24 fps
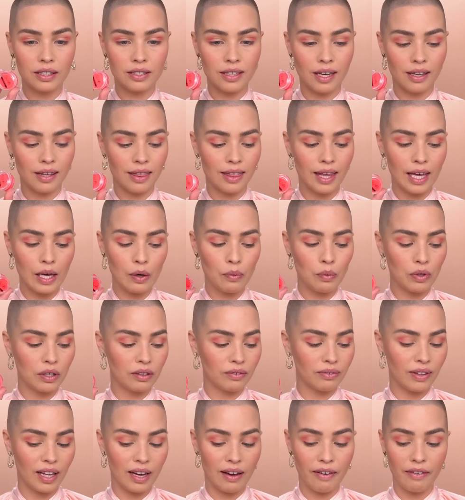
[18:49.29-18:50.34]
is, I think, one
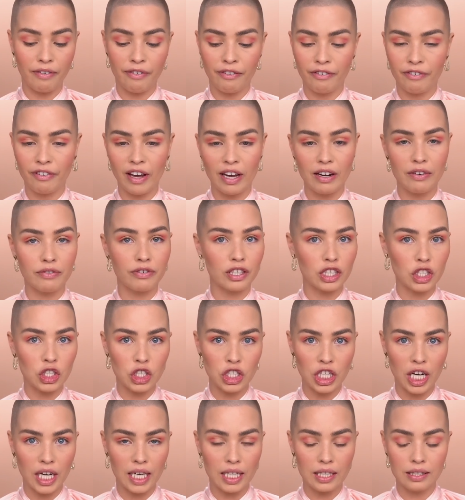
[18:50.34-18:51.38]
of their favorite
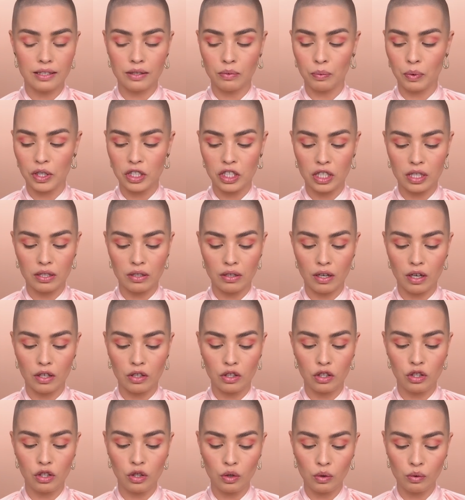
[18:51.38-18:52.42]
shades, which is a
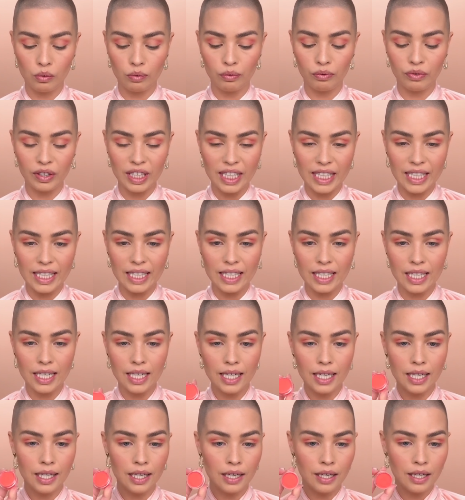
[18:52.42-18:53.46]
UV
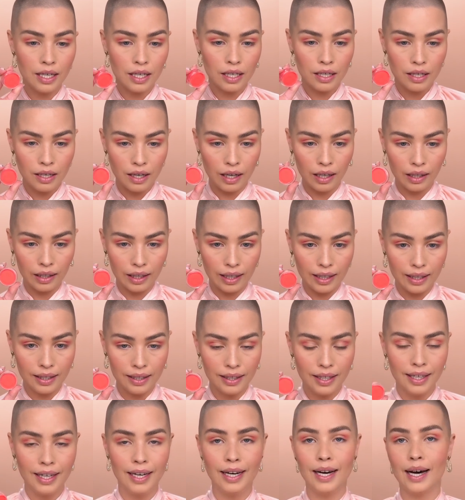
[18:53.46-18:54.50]
color,
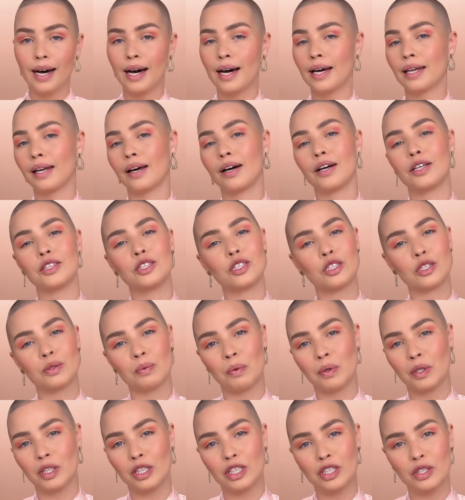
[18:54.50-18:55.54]
and I just
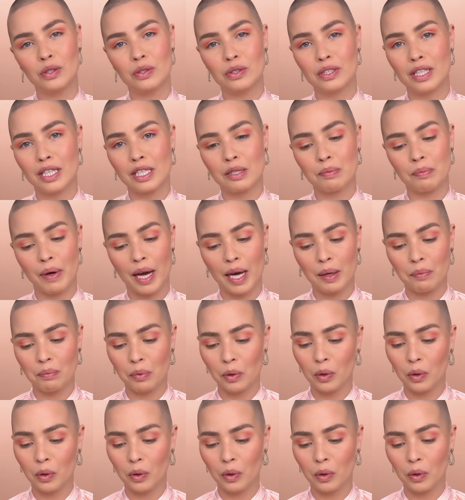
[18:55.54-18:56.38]
want to use this bad